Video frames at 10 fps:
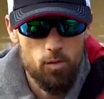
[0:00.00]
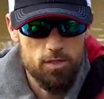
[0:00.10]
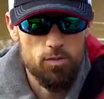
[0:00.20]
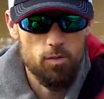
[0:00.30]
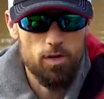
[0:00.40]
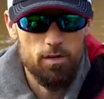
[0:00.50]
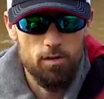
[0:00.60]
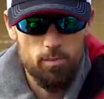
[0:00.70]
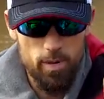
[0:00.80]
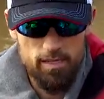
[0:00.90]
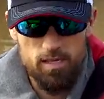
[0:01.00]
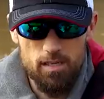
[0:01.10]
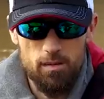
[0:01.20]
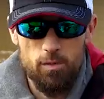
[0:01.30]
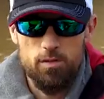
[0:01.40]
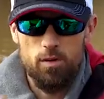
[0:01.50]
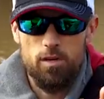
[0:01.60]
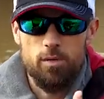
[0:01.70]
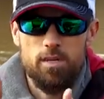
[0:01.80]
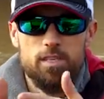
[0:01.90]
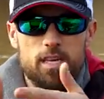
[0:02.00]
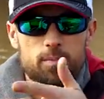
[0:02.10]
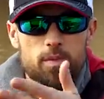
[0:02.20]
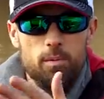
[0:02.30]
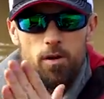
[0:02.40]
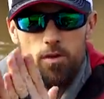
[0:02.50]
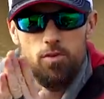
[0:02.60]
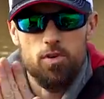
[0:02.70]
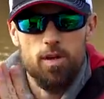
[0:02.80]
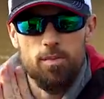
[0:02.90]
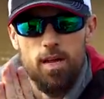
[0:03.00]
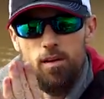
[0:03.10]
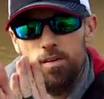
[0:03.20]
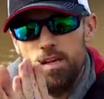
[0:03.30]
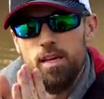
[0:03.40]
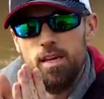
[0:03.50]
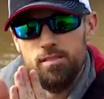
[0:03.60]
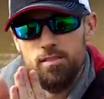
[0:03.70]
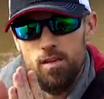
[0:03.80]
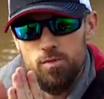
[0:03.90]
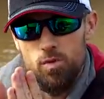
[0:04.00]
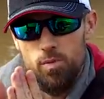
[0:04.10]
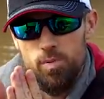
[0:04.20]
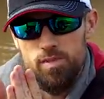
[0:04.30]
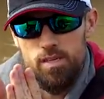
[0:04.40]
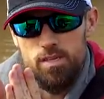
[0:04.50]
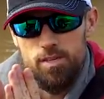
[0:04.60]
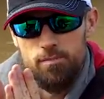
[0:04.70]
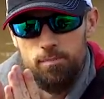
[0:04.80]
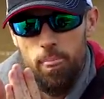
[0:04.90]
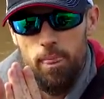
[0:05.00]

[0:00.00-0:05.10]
what you want to do is keep the motor trimmed down in some sort of position